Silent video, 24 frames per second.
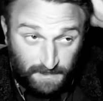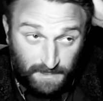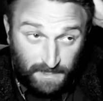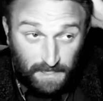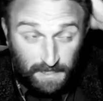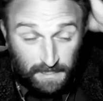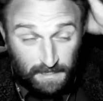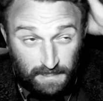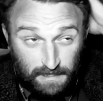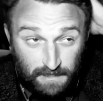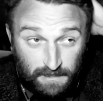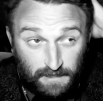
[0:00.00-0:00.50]

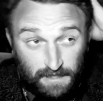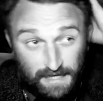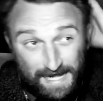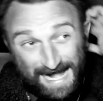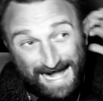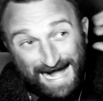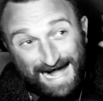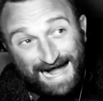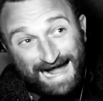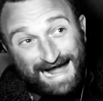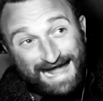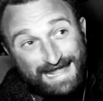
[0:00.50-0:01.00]
uh,
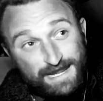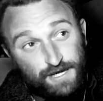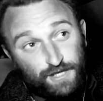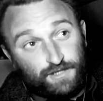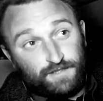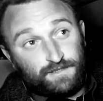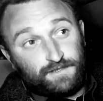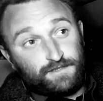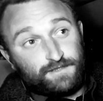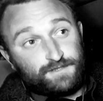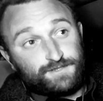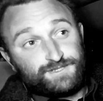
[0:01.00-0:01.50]
high
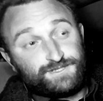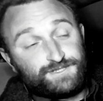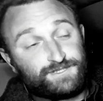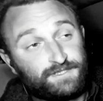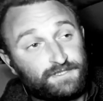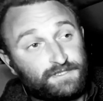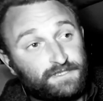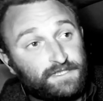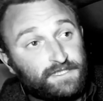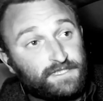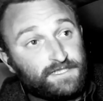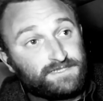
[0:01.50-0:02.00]
earners
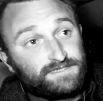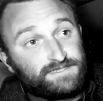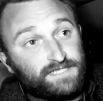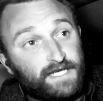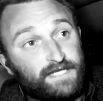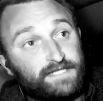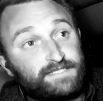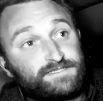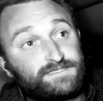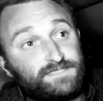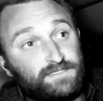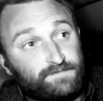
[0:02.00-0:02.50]

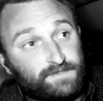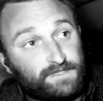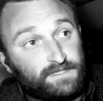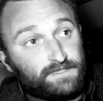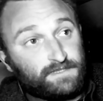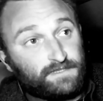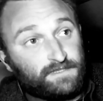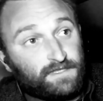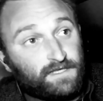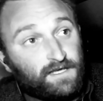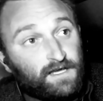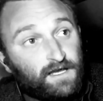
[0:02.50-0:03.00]
tend to
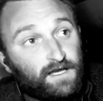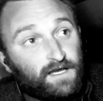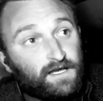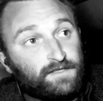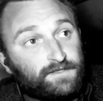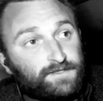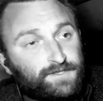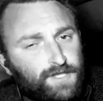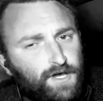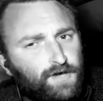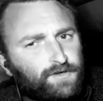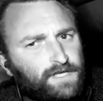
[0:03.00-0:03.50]
be,
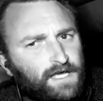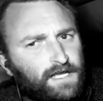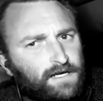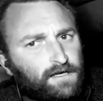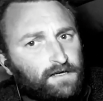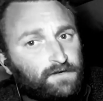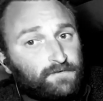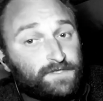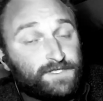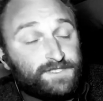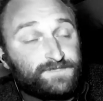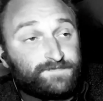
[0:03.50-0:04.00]
no, not
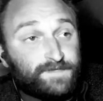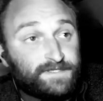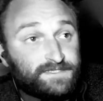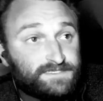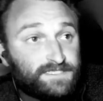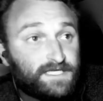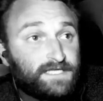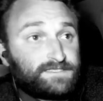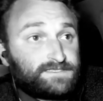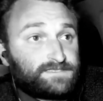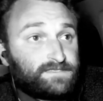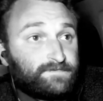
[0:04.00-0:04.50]
always, but
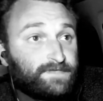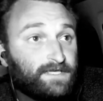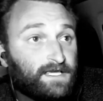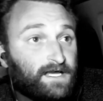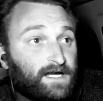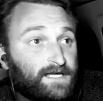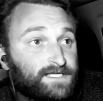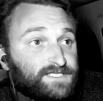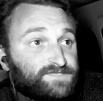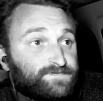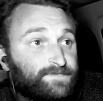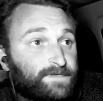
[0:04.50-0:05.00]
tend to be
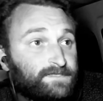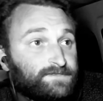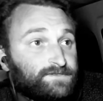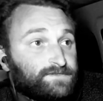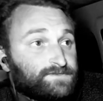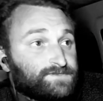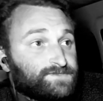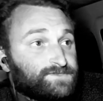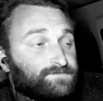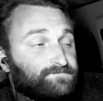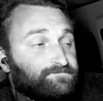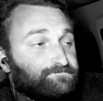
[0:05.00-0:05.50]
high
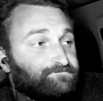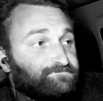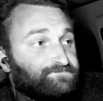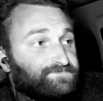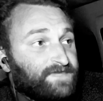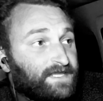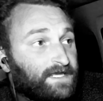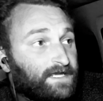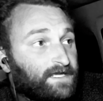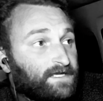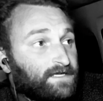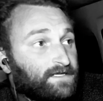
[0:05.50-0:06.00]
spenders.
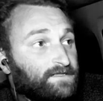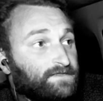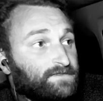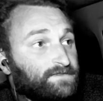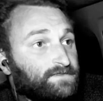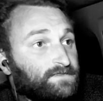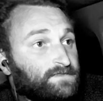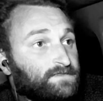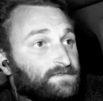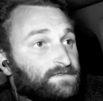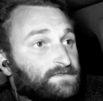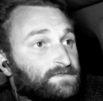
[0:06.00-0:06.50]

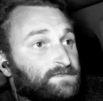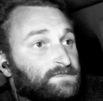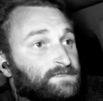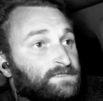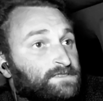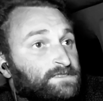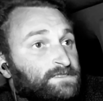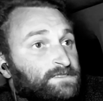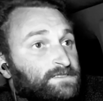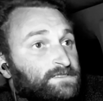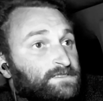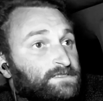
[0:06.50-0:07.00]
And
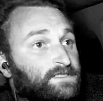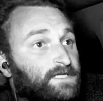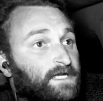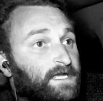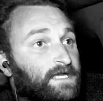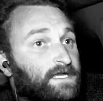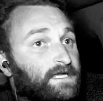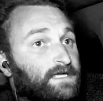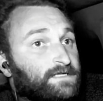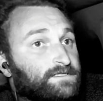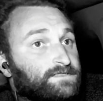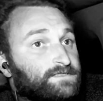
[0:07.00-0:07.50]

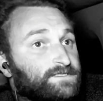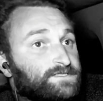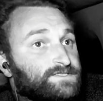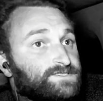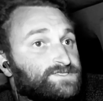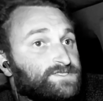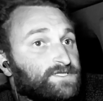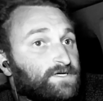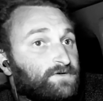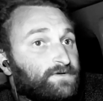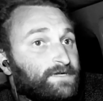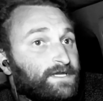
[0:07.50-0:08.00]
and
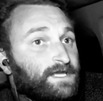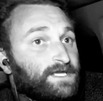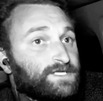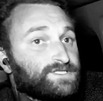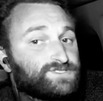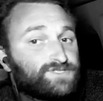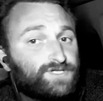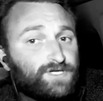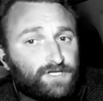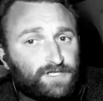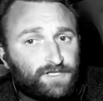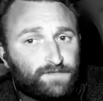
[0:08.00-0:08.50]
so it
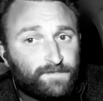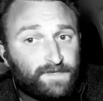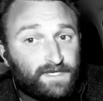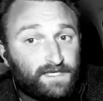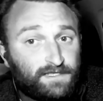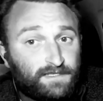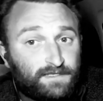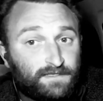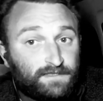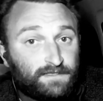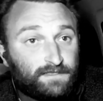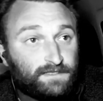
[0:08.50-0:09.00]
took
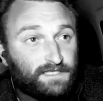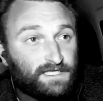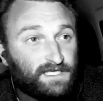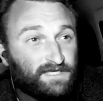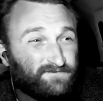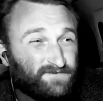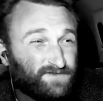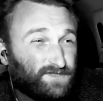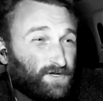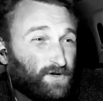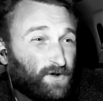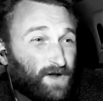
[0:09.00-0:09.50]
me,
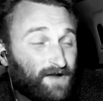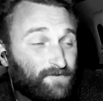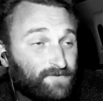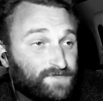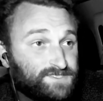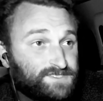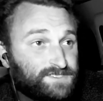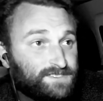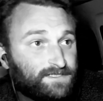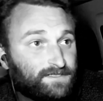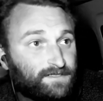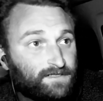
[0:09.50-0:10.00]
even though I
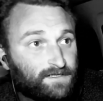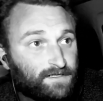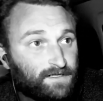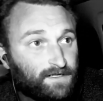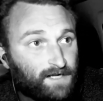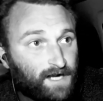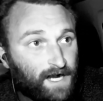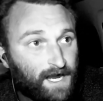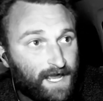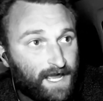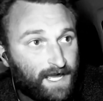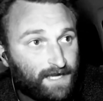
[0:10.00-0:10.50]
was,
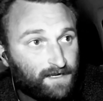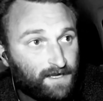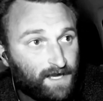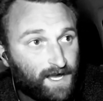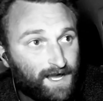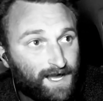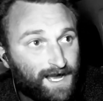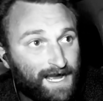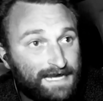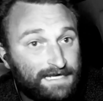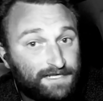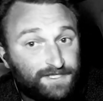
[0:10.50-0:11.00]
I had a
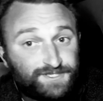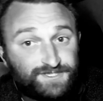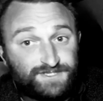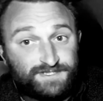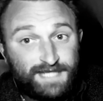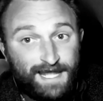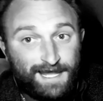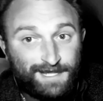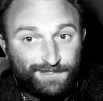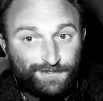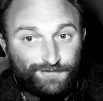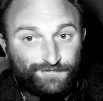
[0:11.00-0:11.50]
higher
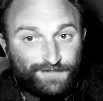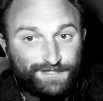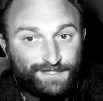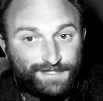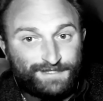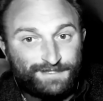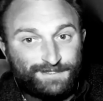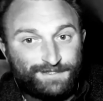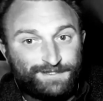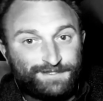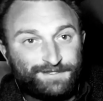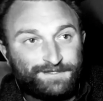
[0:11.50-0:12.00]
salary